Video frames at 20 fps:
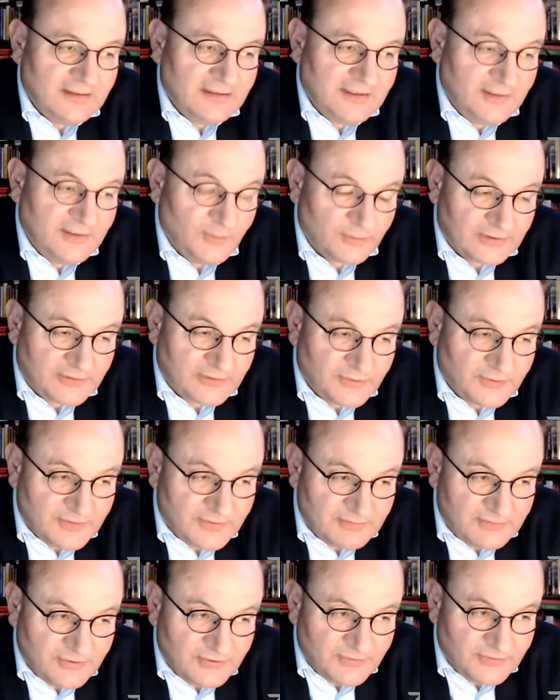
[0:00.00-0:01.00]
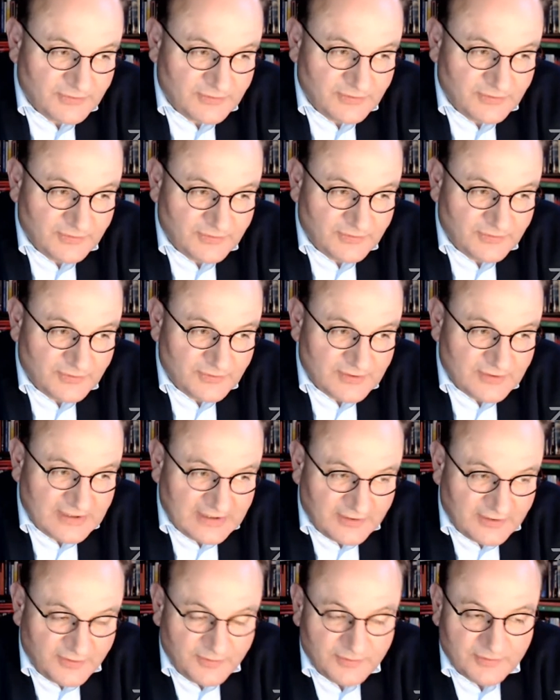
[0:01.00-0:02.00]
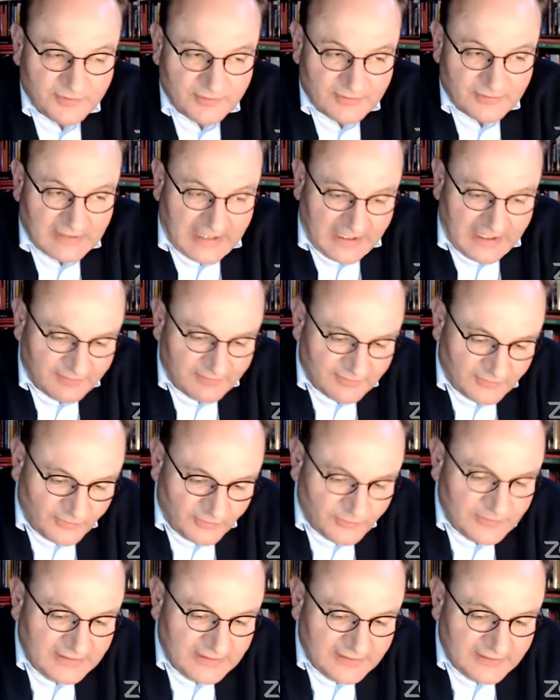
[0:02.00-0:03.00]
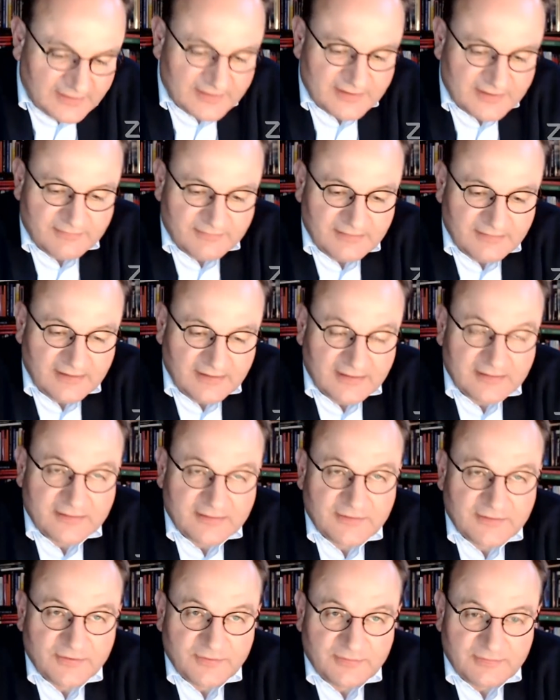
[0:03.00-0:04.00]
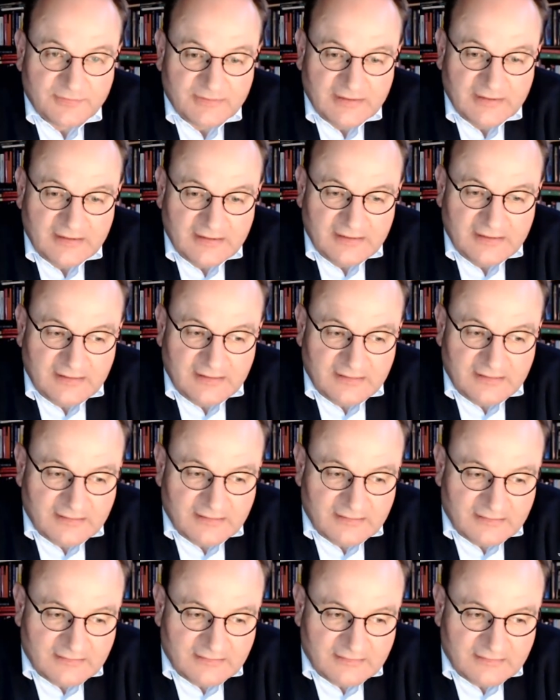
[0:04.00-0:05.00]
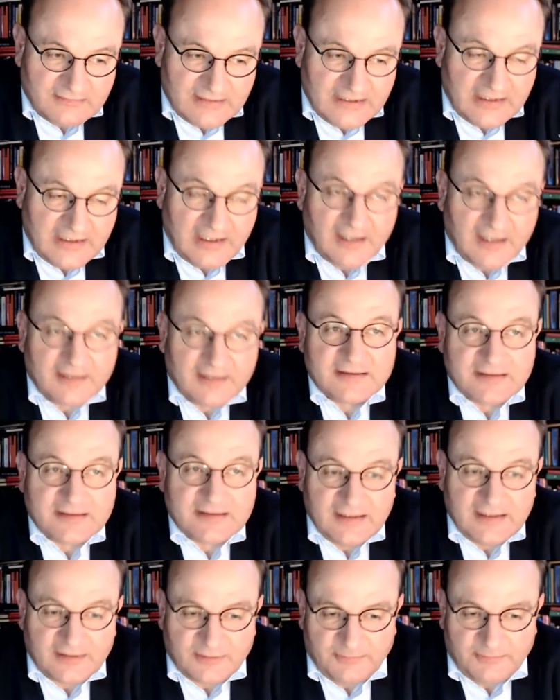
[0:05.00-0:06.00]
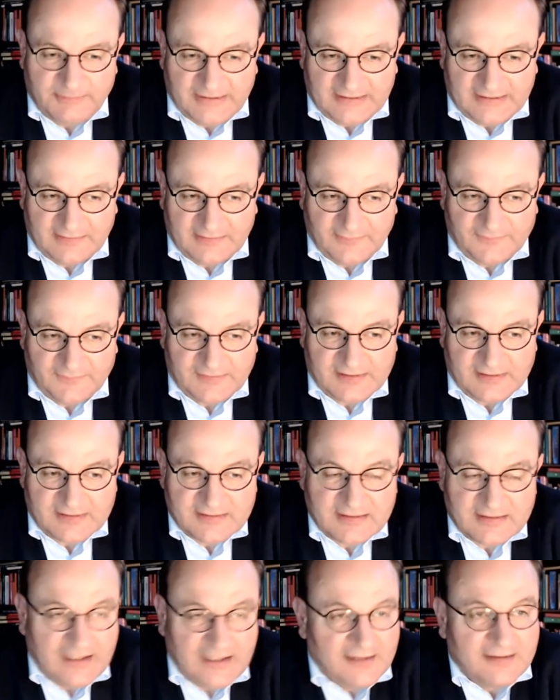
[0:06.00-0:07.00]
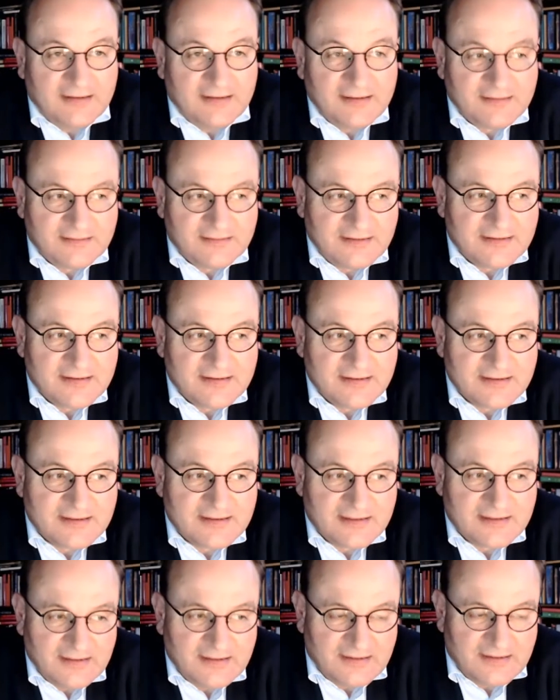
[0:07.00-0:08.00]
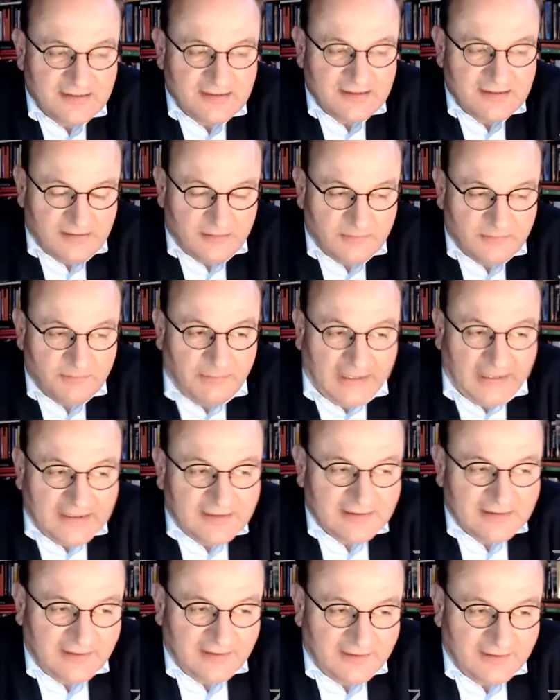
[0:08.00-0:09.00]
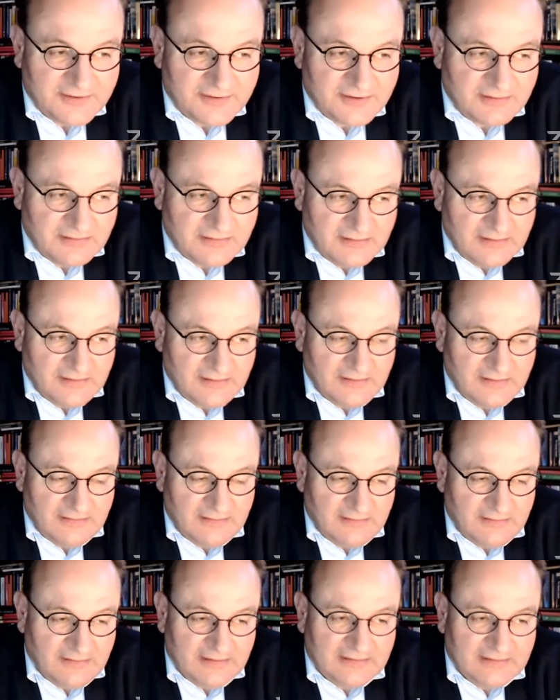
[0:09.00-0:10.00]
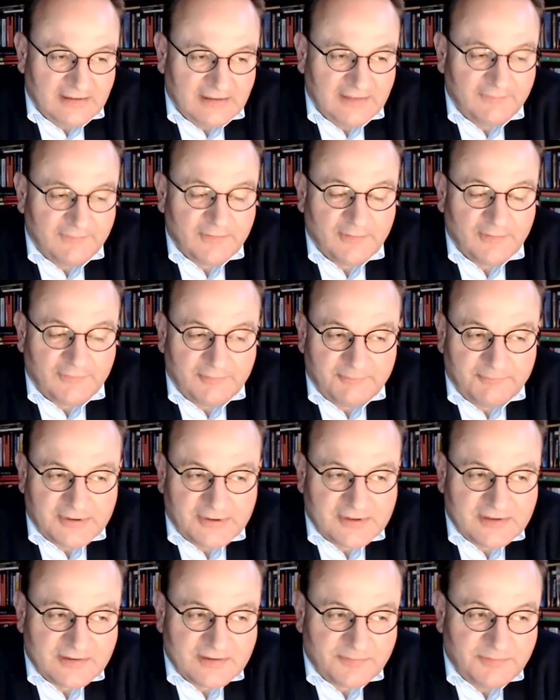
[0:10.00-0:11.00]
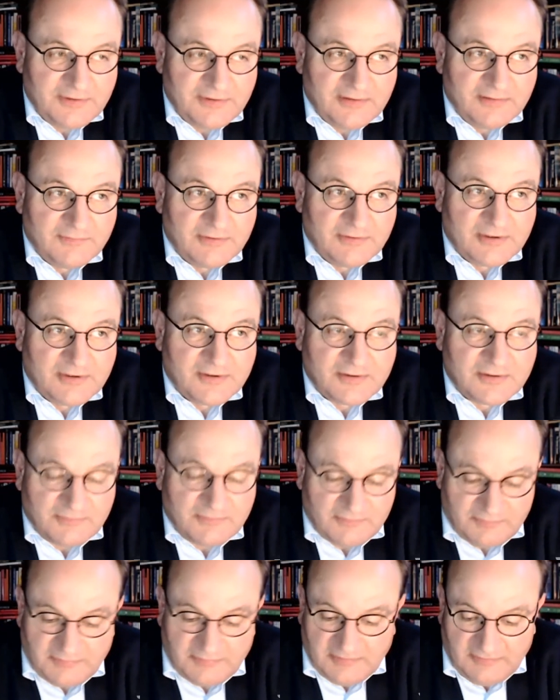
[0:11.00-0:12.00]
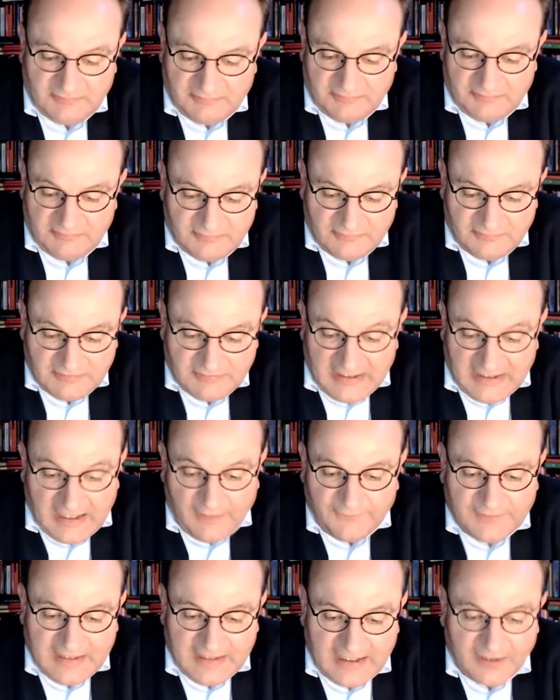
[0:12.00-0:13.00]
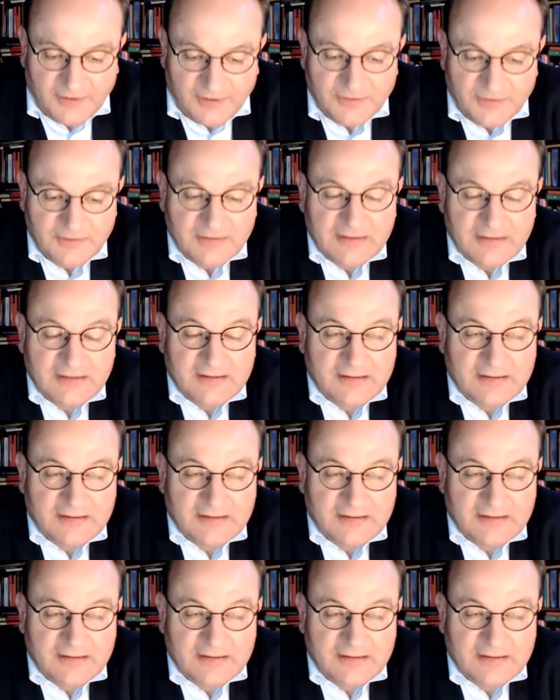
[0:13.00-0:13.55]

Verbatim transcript: in order to, to, to, to secure our own industry and to uh, enhance their competitiveness. I think this is by and large at the level of ambitions we, which we, we have now,